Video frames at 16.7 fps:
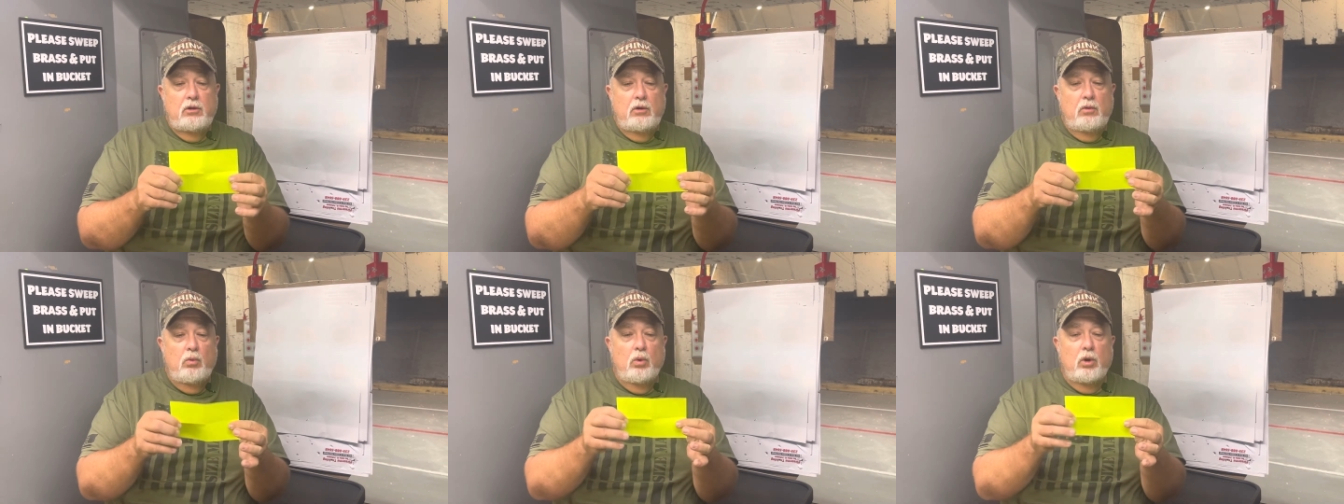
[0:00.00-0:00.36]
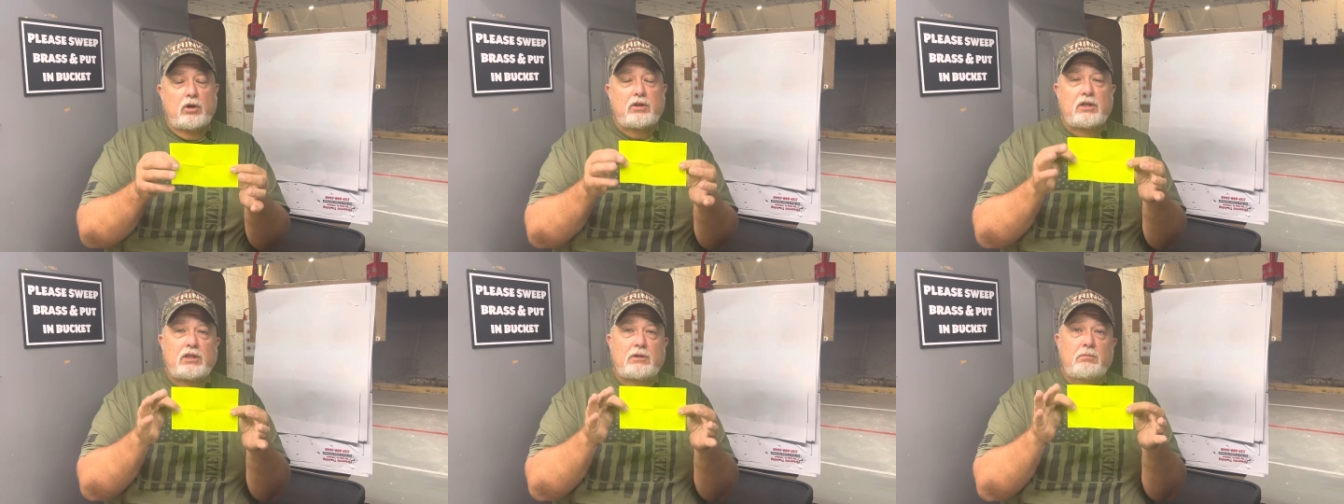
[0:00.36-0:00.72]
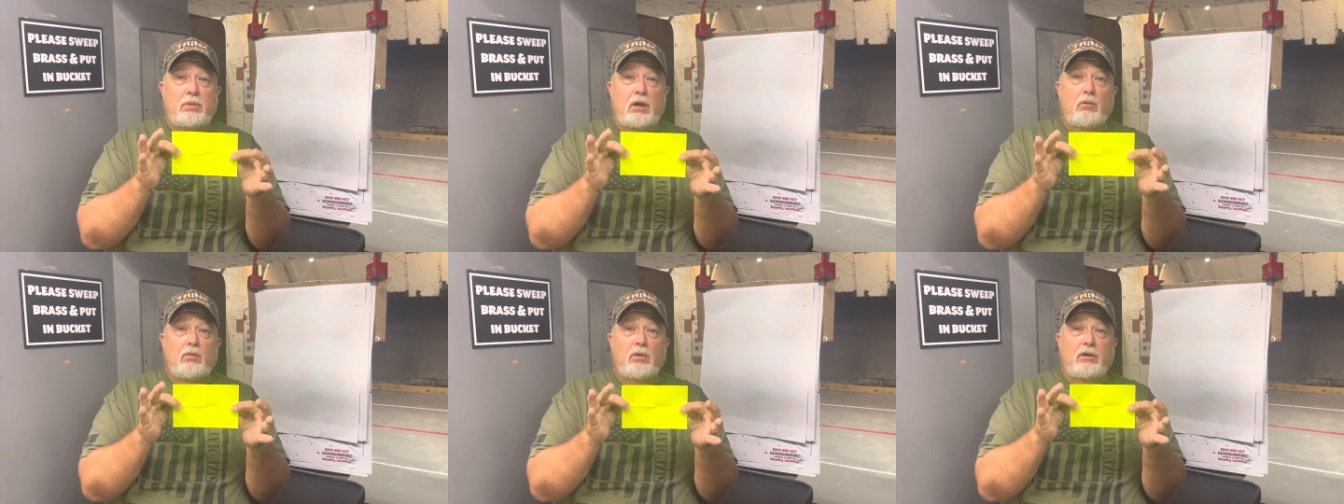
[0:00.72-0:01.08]
work this
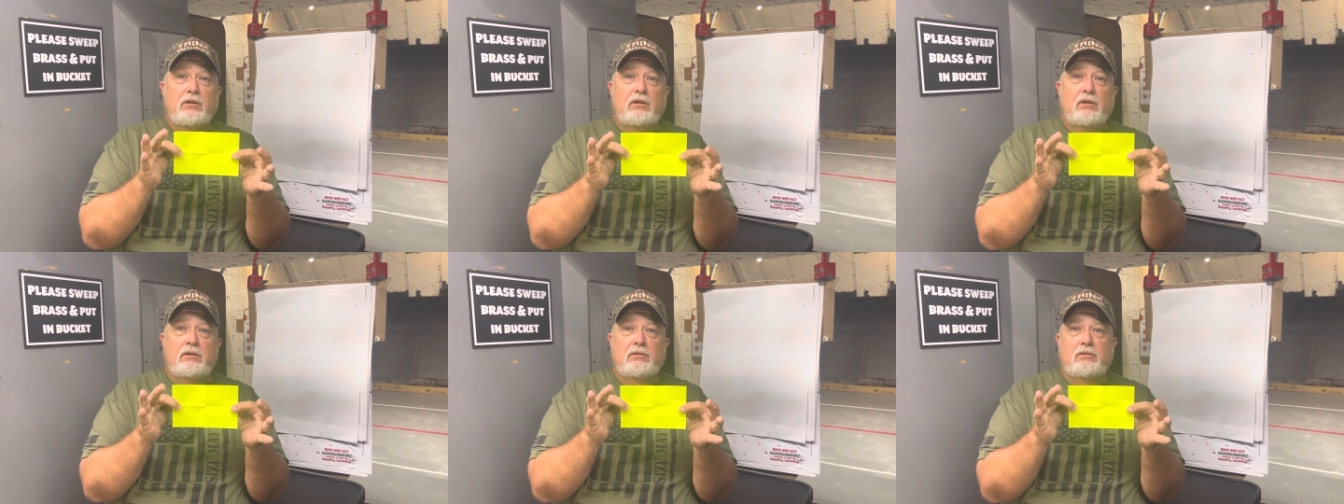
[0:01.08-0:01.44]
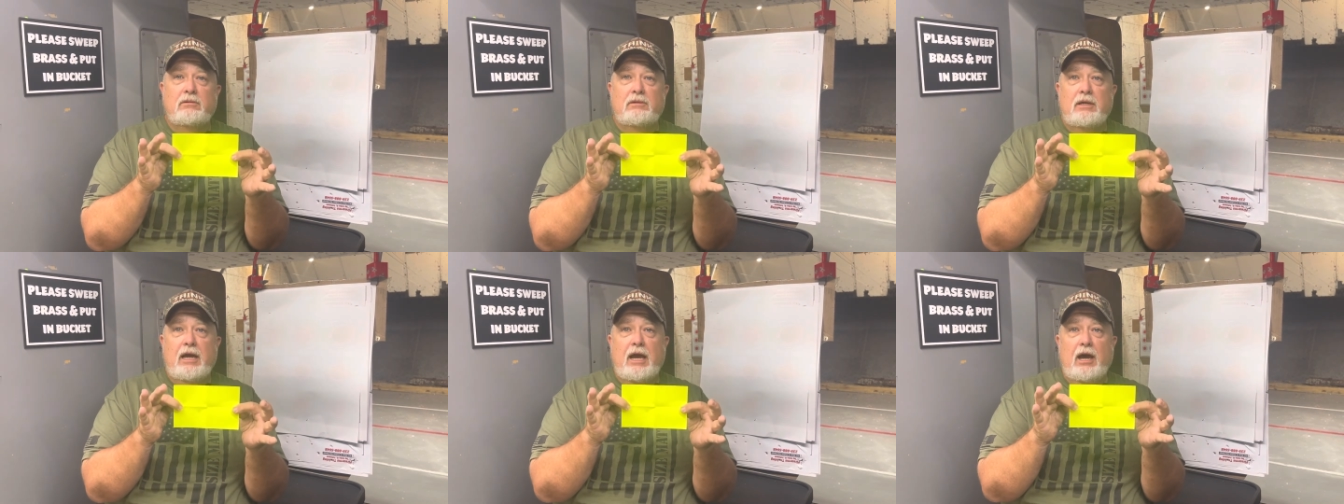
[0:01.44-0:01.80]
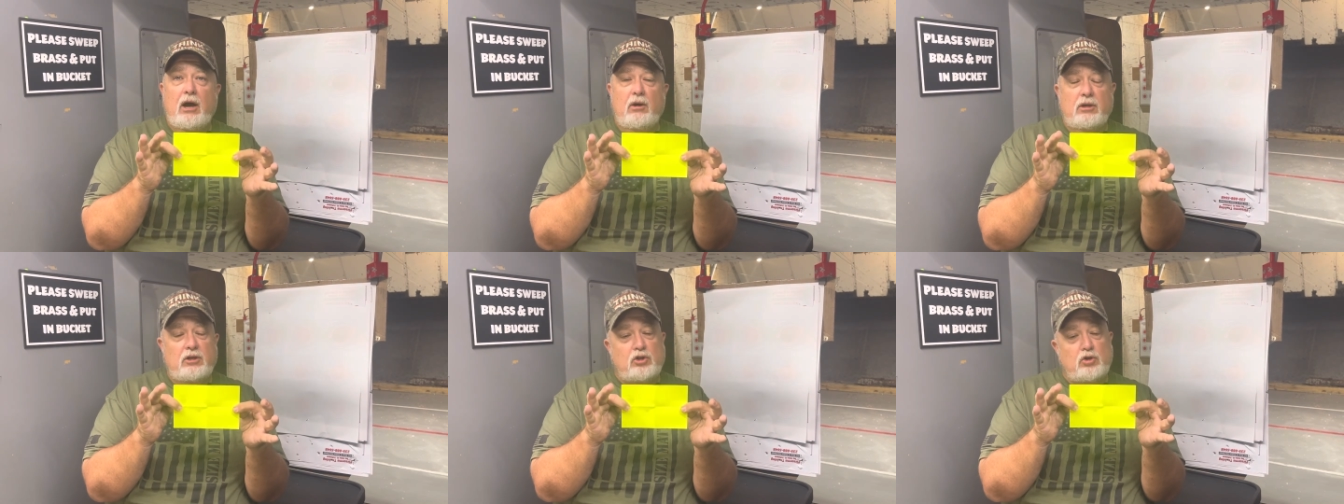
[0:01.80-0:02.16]
big one
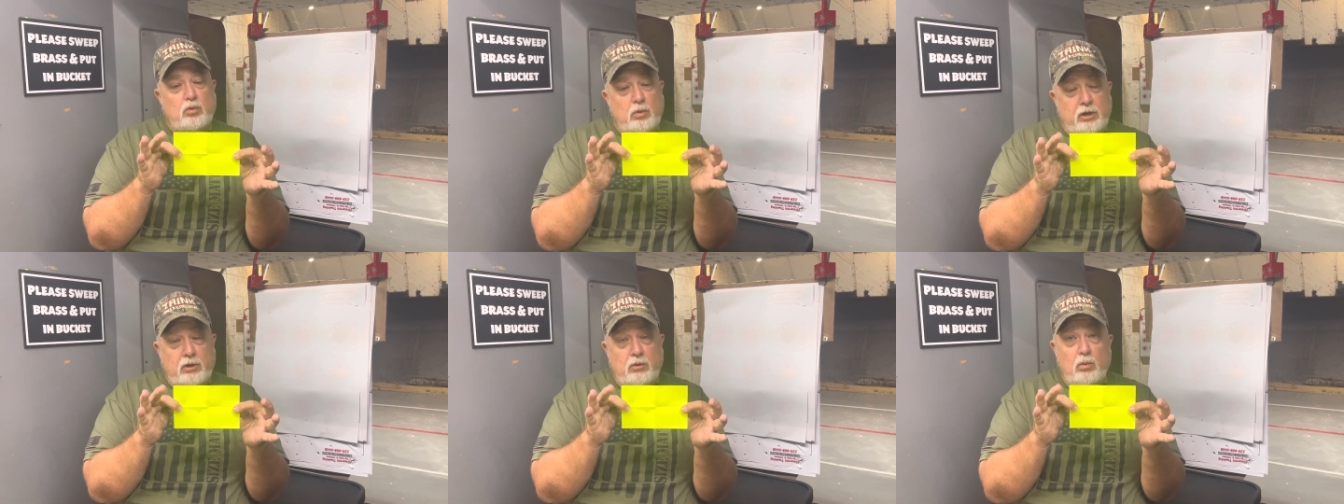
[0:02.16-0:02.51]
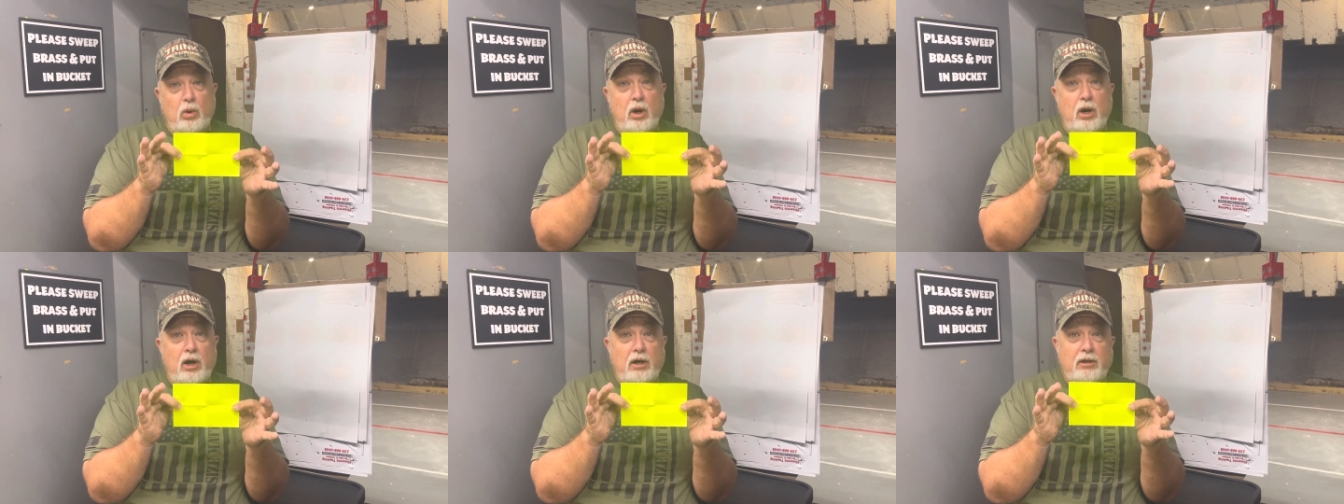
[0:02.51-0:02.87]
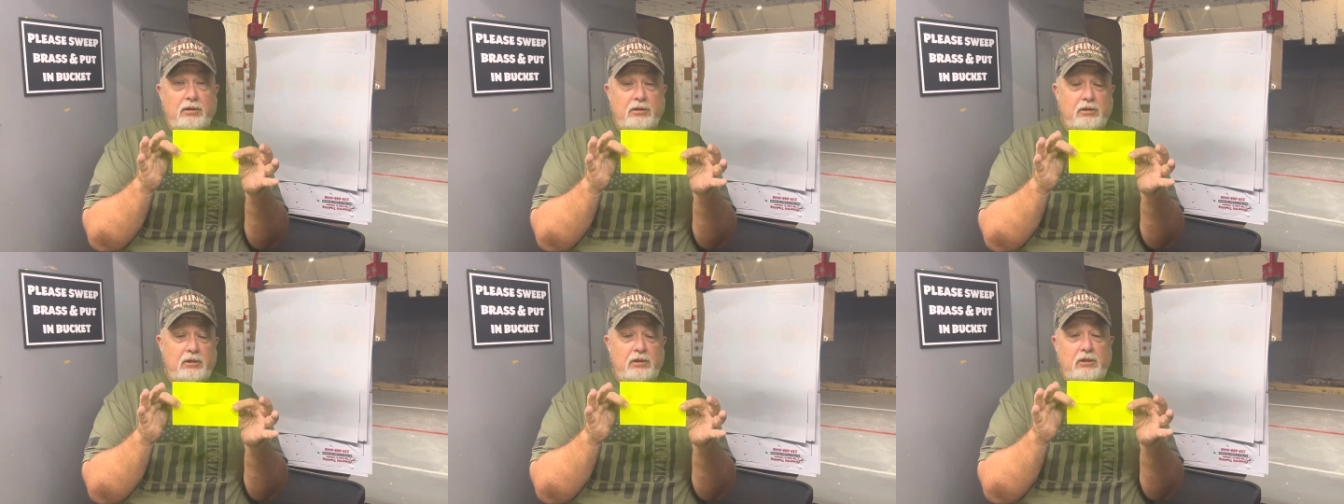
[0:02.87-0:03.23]
out at
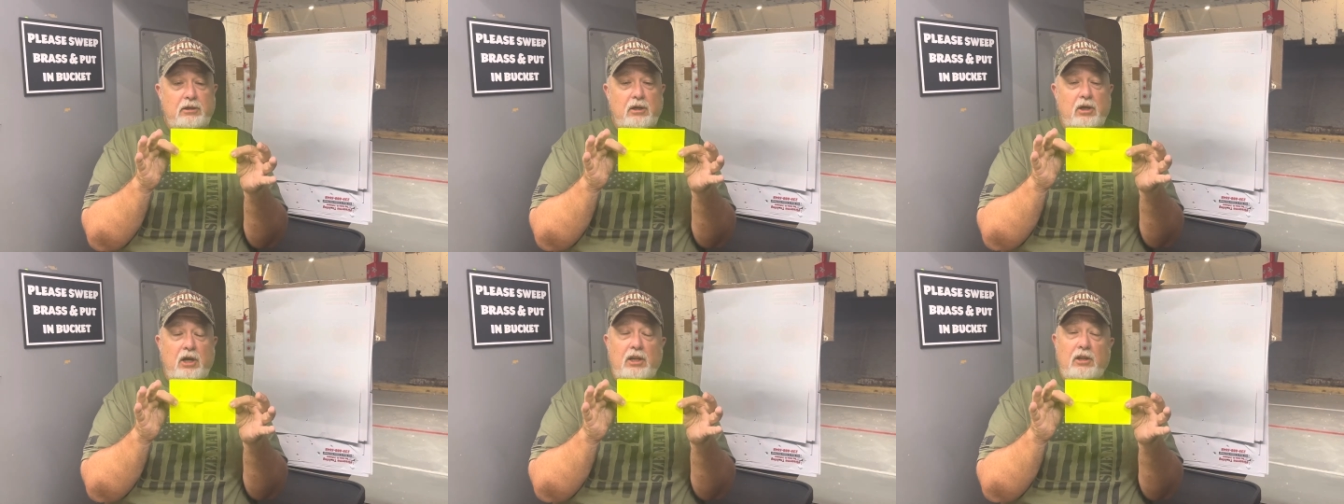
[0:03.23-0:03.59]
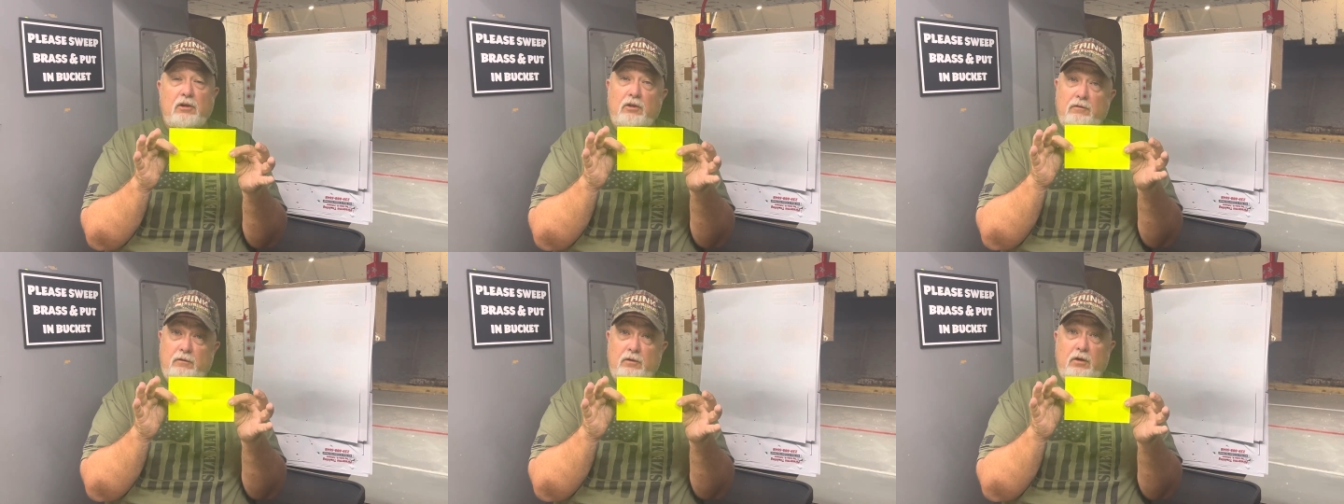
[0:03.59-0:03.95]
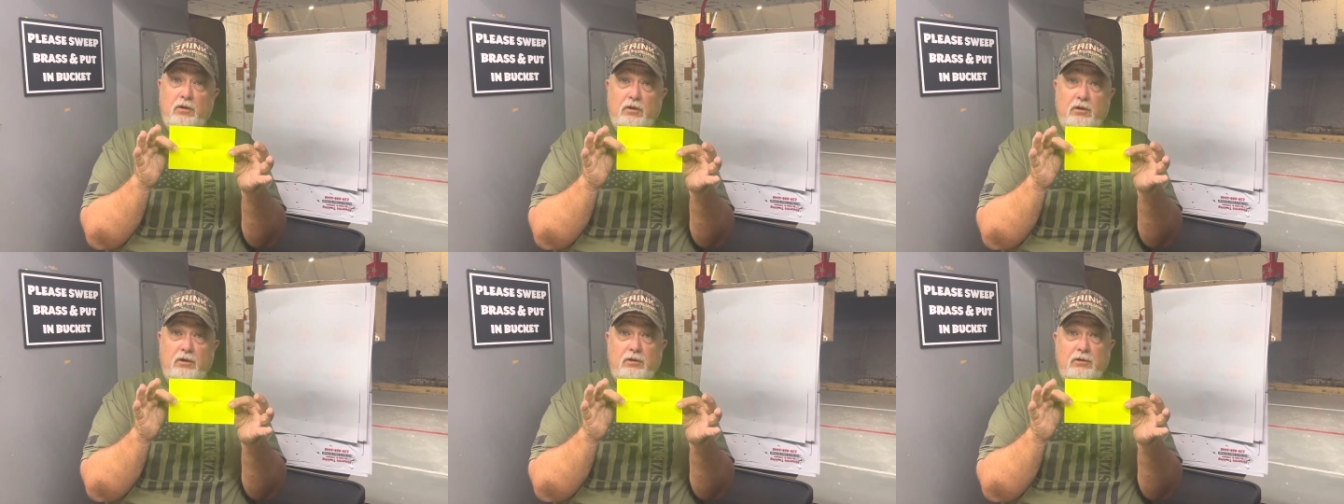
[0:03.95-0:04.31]
21 and
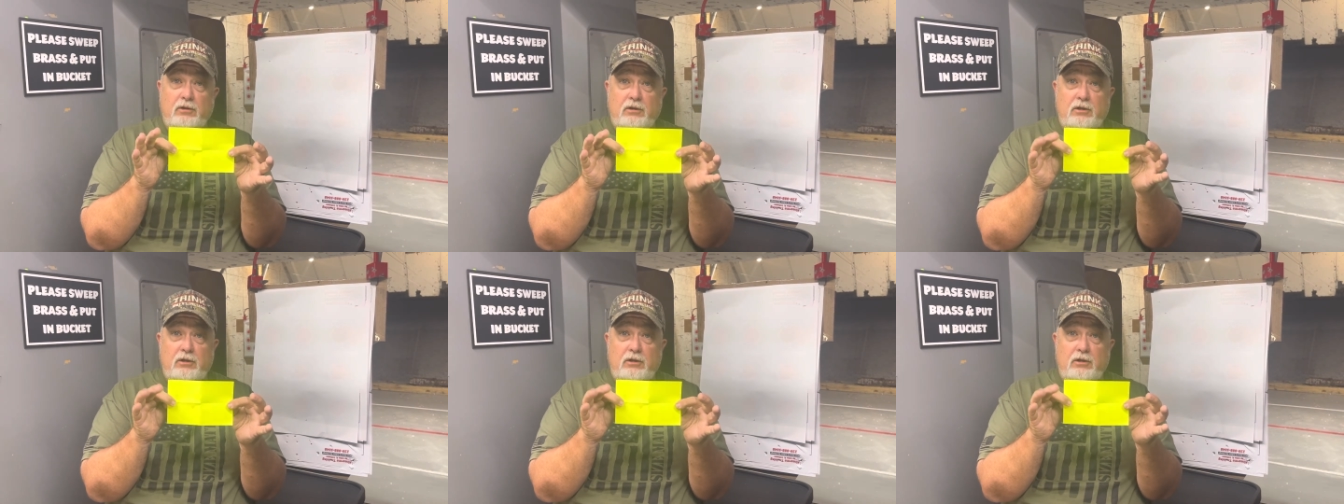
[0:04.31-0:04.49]
further.